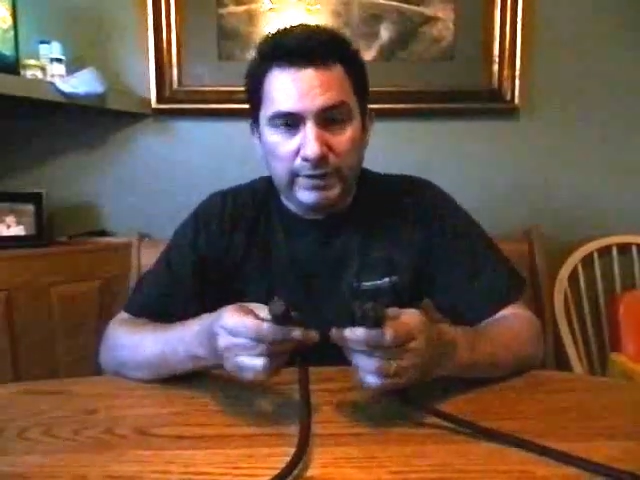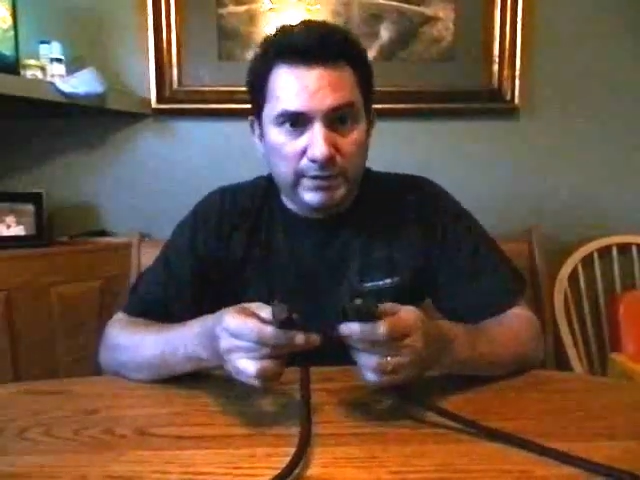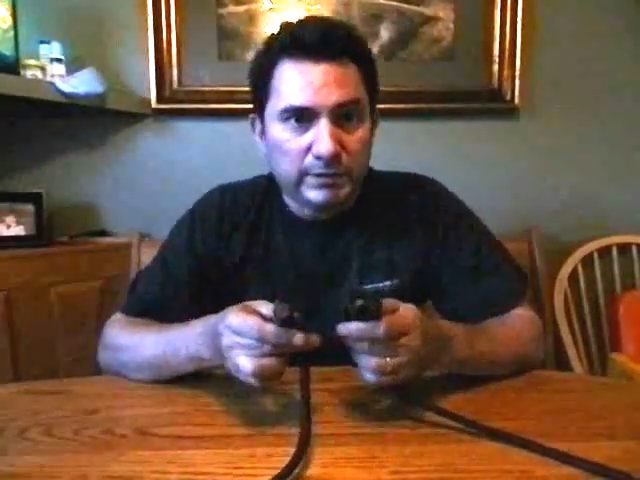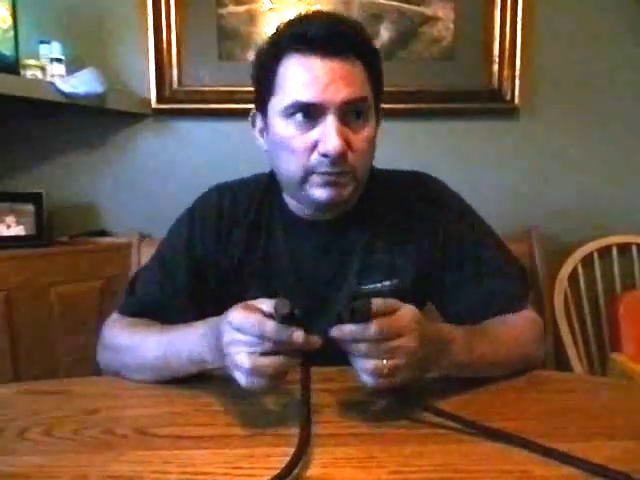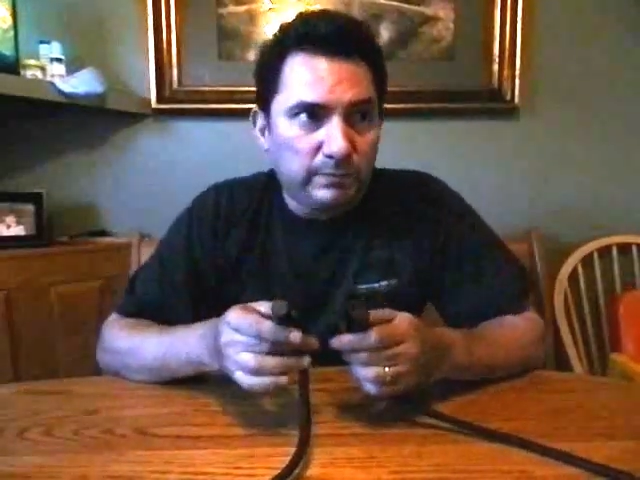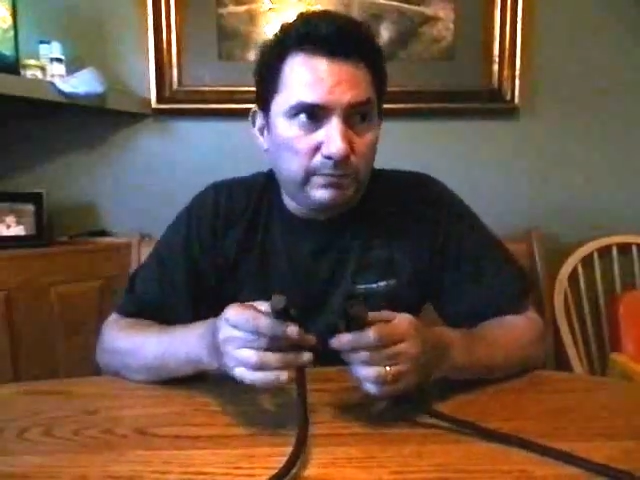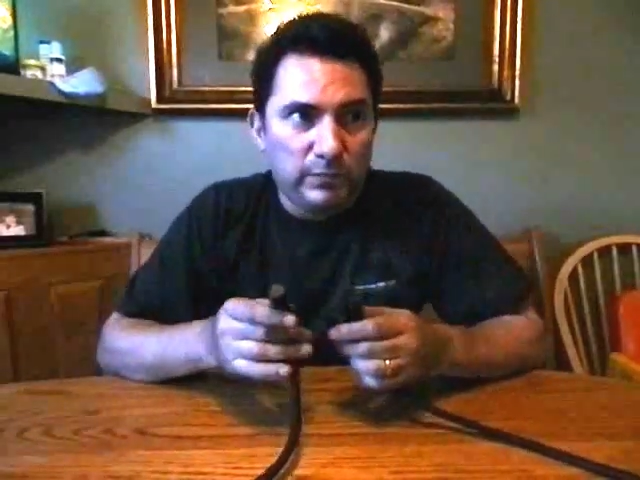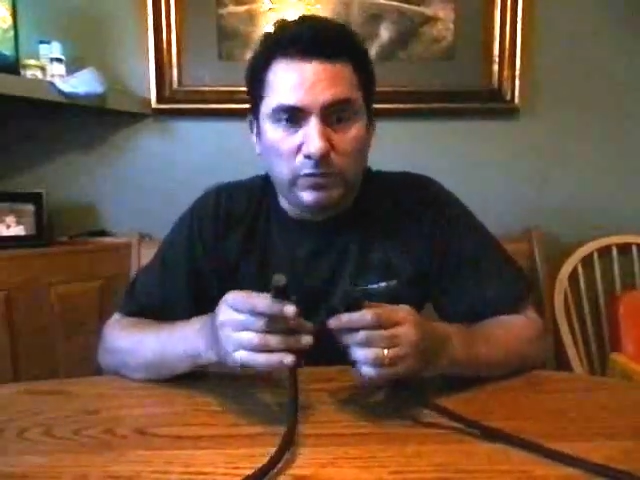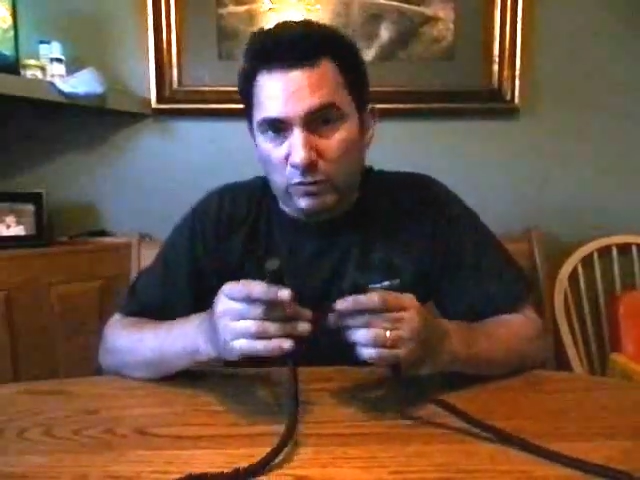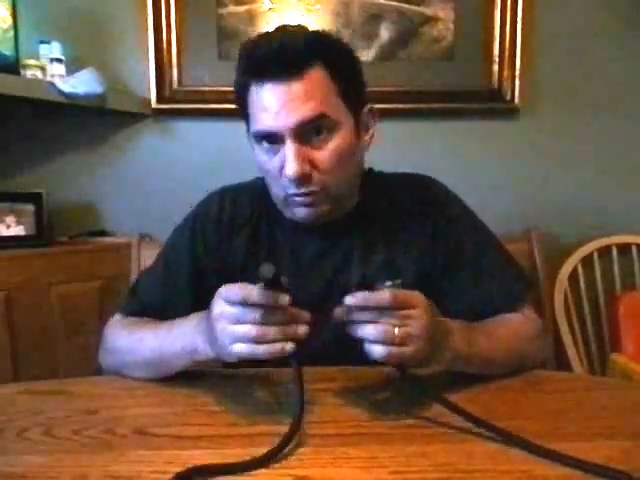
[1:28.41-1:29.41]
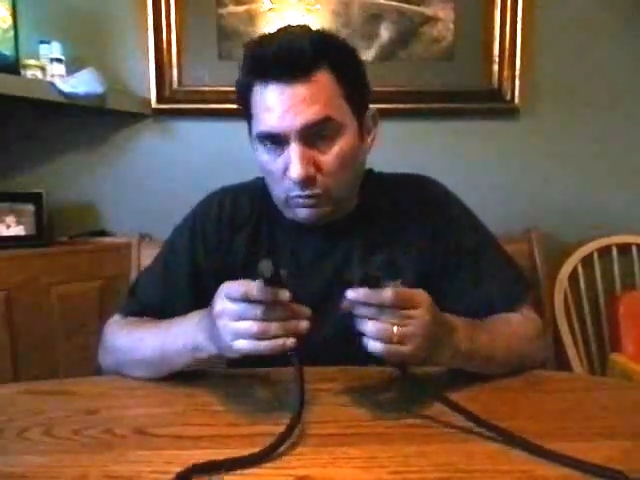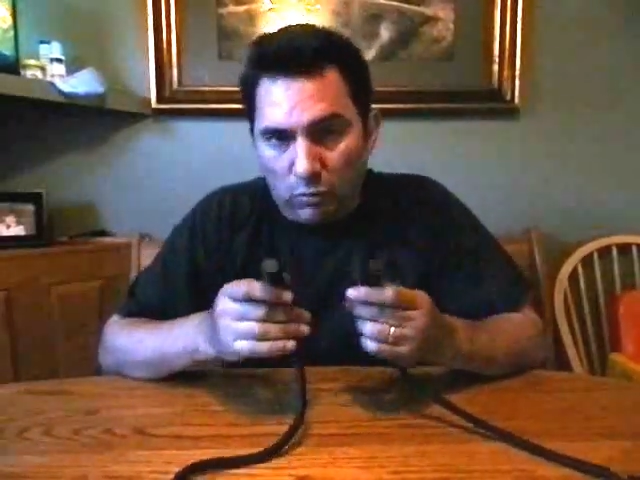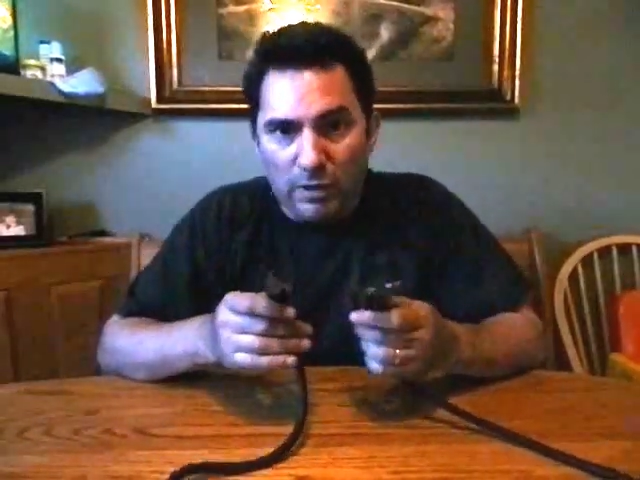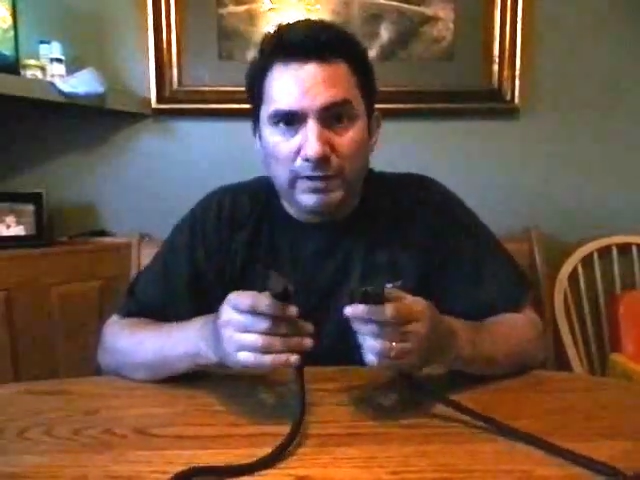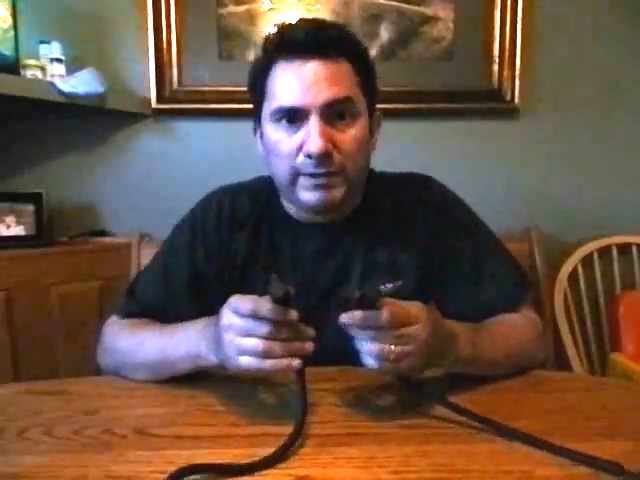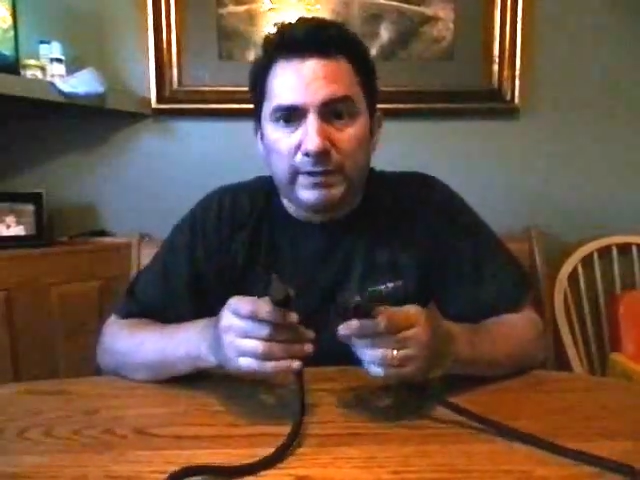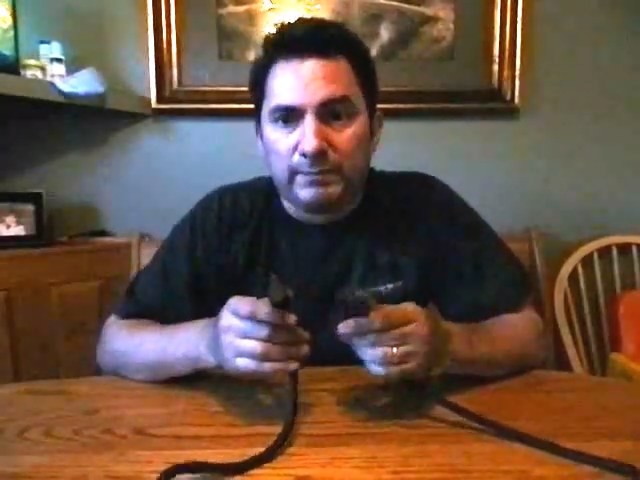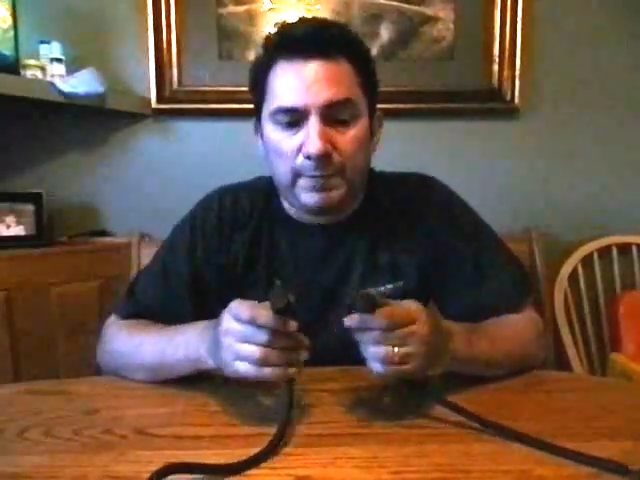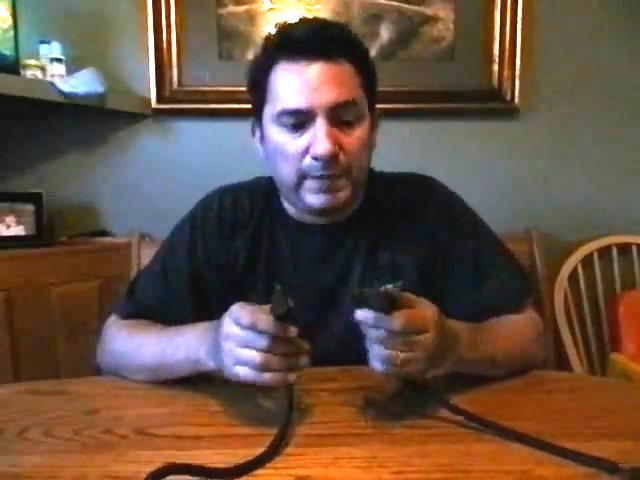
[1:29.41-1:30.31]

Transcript: is quality.